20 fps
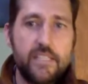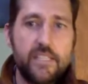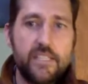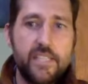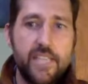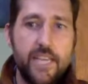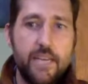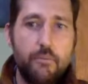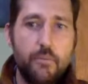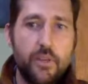the
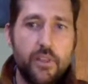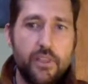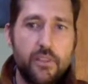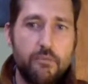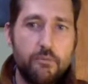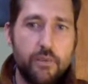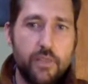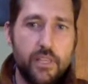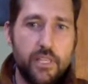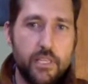same
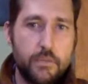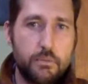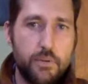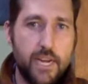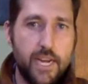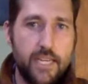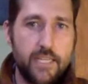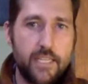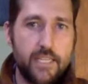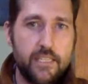with this
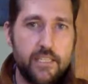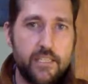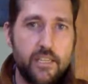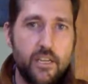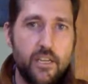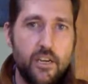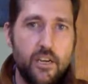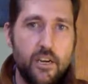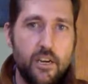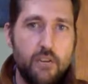
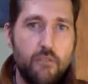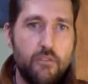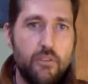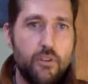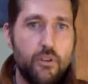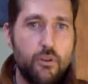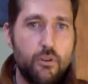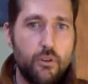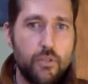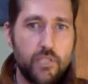practice over
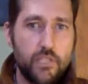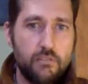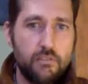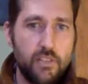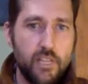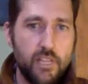the course of a